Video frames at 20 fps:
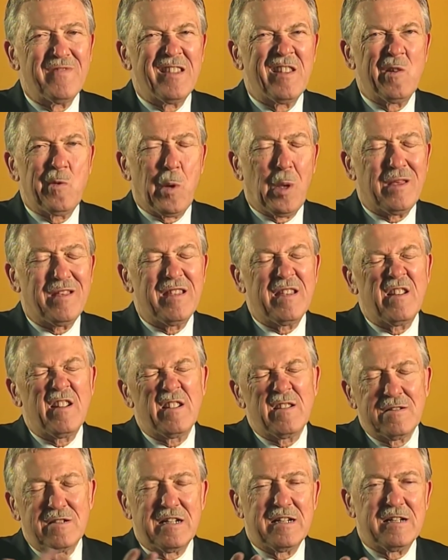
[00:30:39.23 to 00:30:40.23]
and your
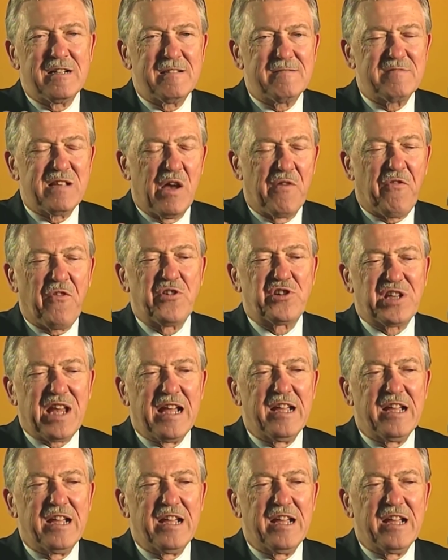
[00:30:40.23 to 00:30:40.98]
wife Uh, at first,